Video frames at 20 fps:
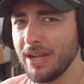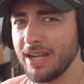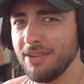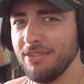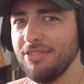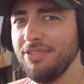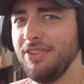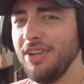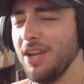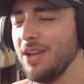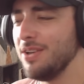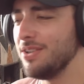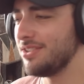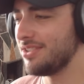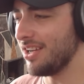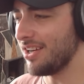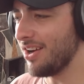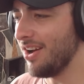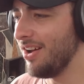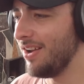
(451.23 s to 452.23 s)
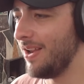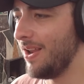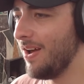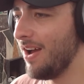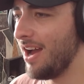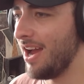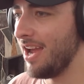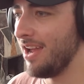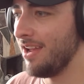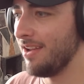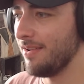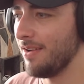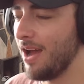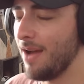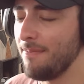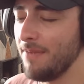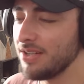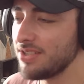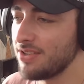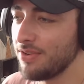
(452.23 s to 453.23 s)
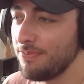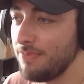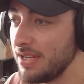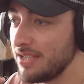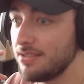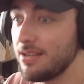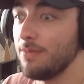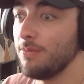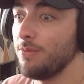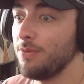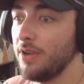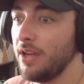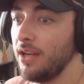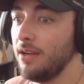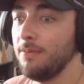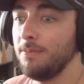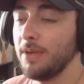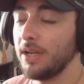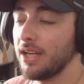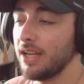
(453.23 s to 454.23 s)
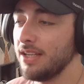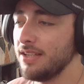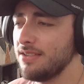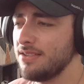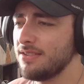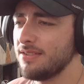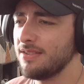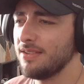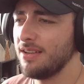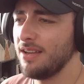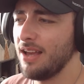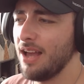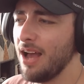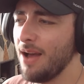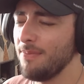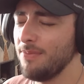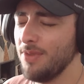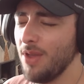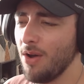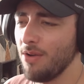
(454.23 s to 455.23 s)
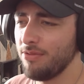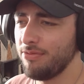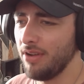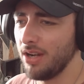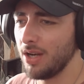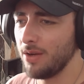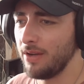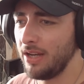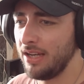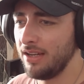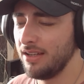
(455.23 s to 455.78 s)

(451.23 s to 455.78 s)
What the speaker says: confused. I can't lie. I must have missed something because I'm not following.